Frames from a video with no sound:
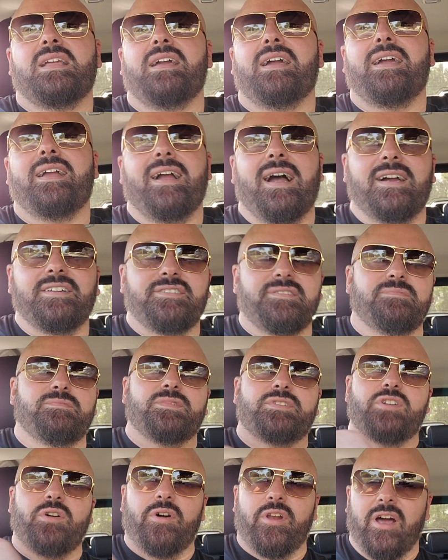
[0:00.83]
Hey guys,
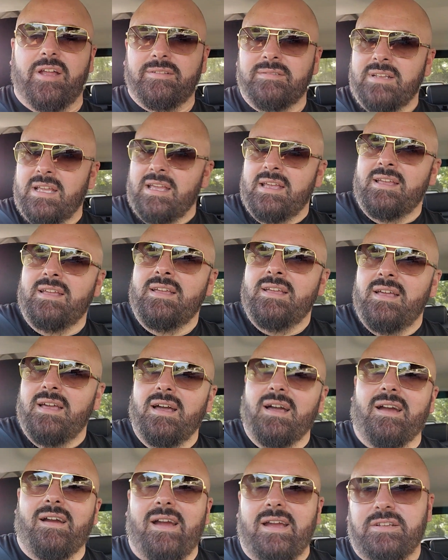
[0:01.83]
what's going on?
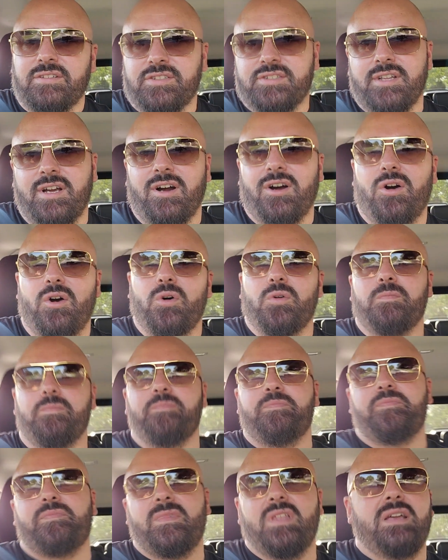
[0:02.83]
All right, so
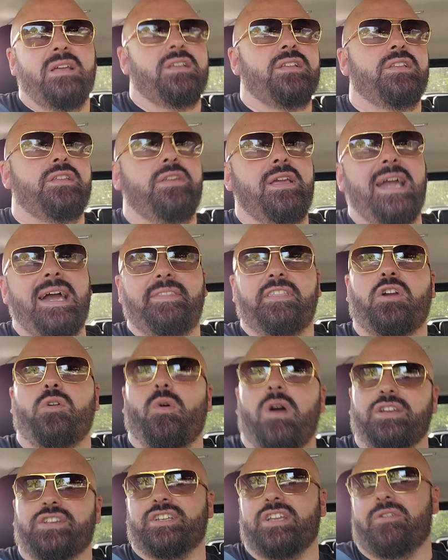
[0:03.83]
you had the
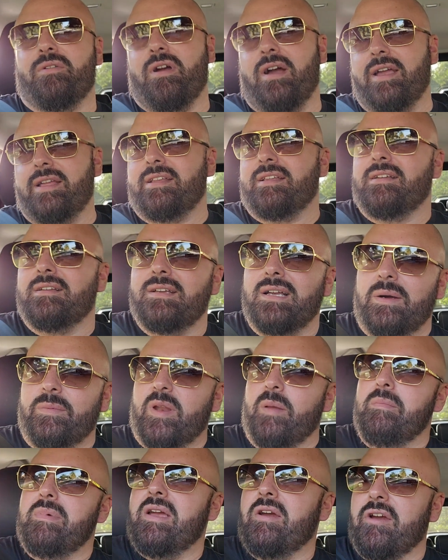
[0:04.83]
question, right? I'm
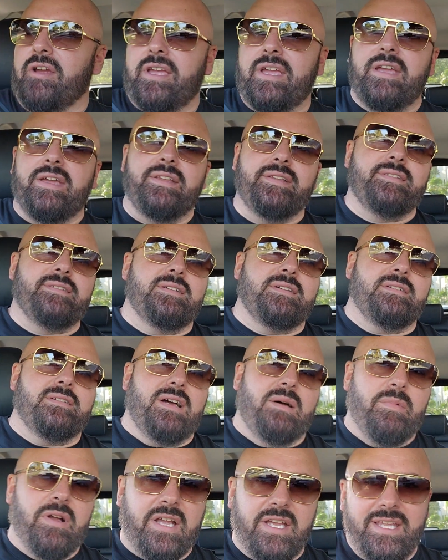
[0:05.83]
an American,
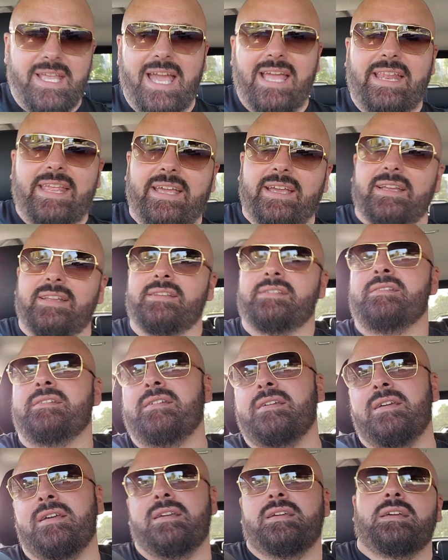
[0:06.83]
I'm a
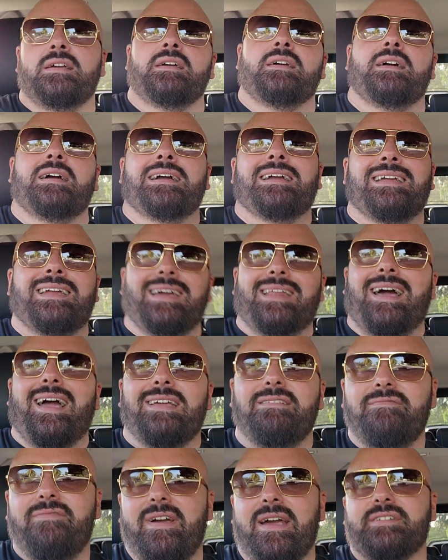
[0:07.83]
Canadian. Can I
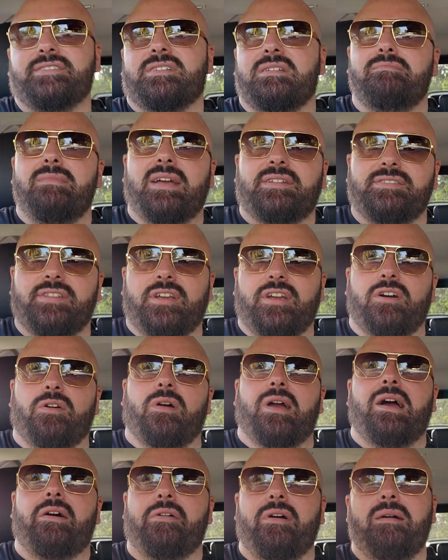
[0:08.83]
invest in Mexico,
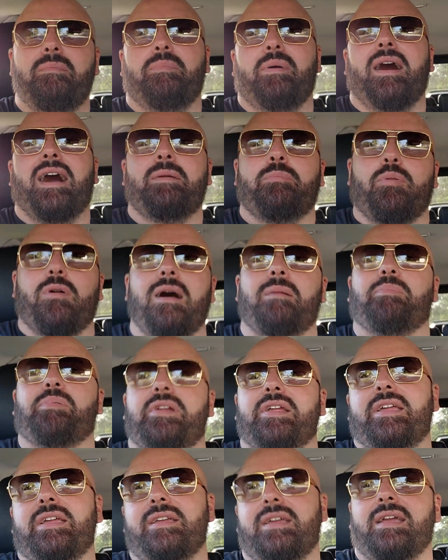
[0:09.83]
or how do I buy
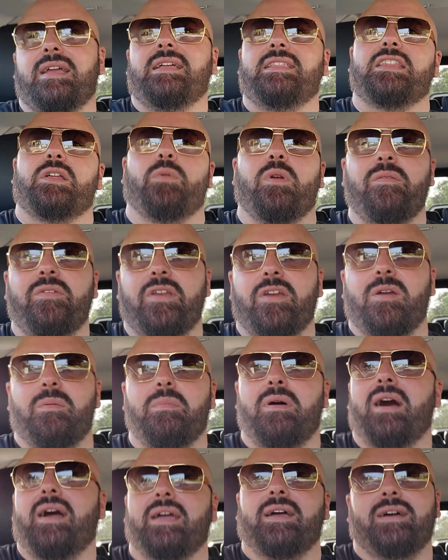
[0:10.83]
property in the Riviera
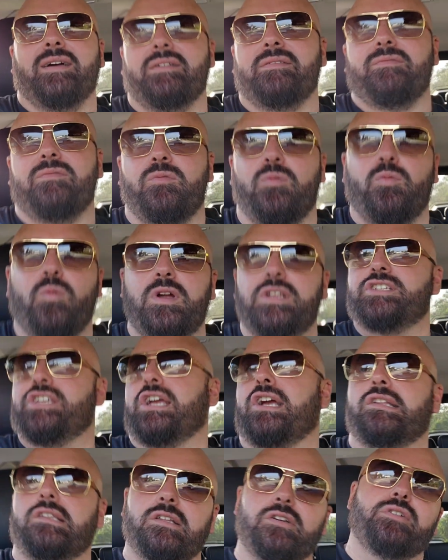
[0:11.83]
Maya, which
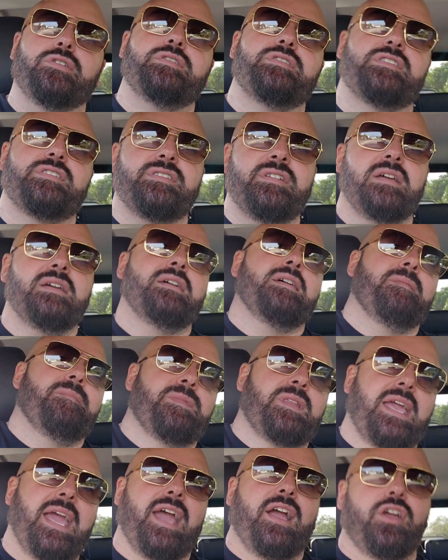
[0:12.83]
includes
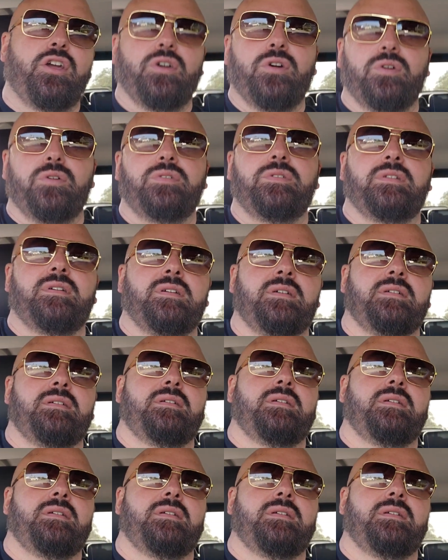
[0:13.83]
Cancun,